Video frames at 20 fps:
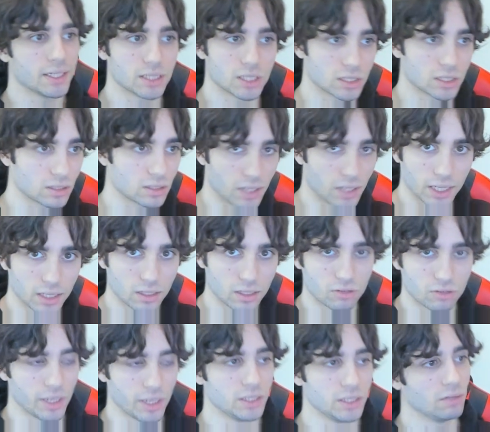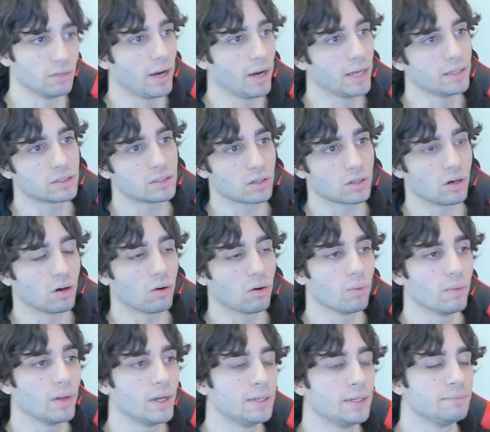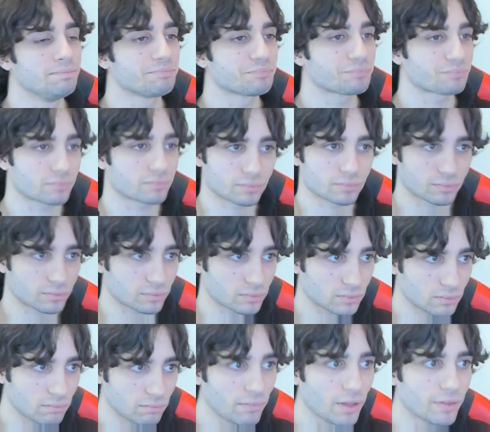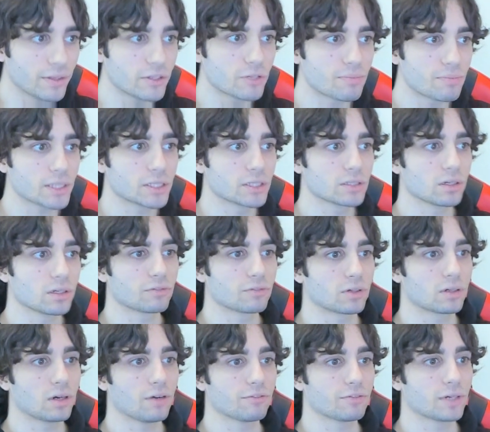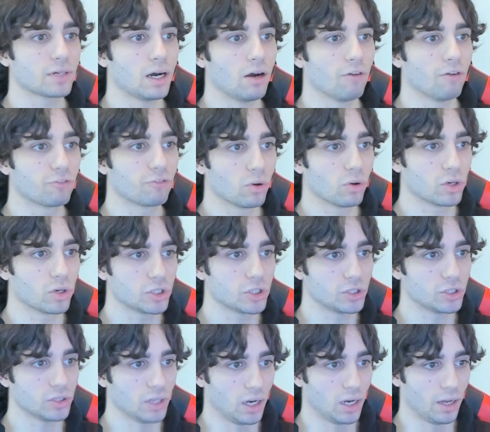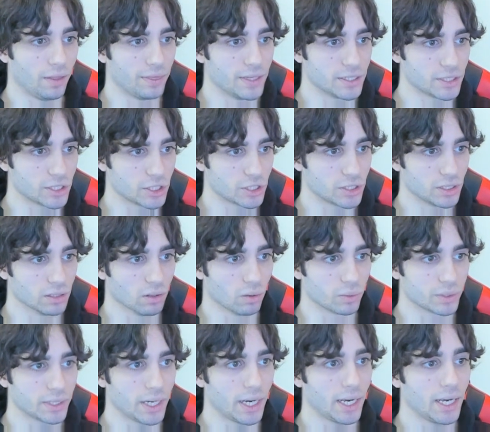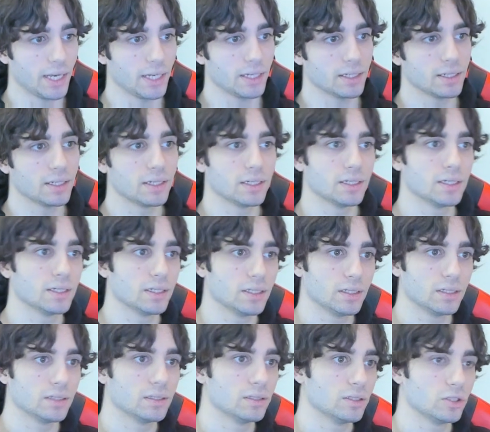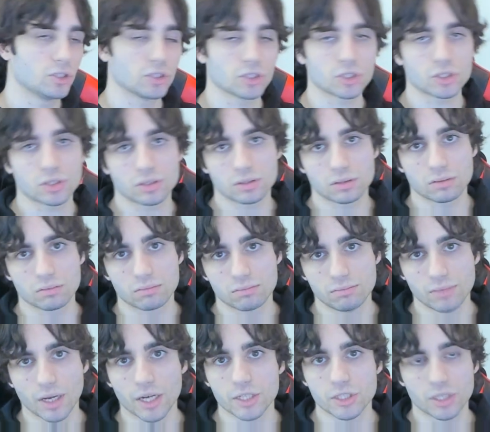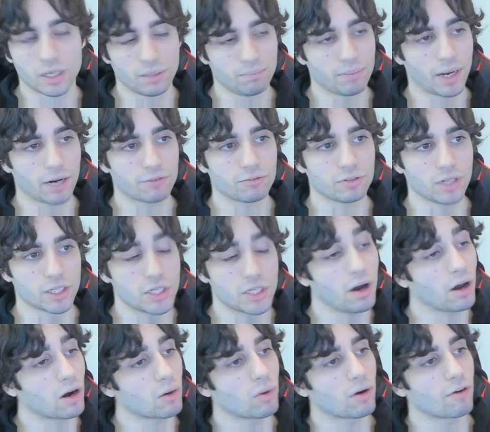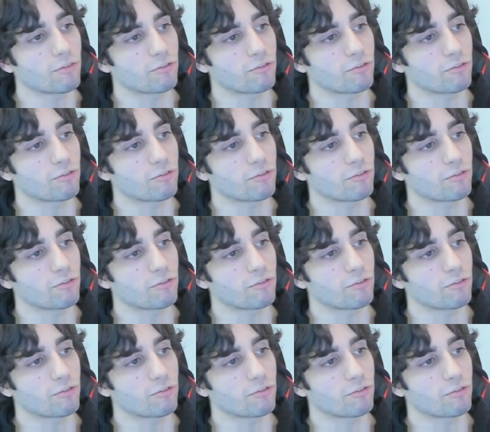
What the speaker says: is like crazy, right? So this is best in slot for Kafka. Of course, this is still okay, just not as impactful as the other one, of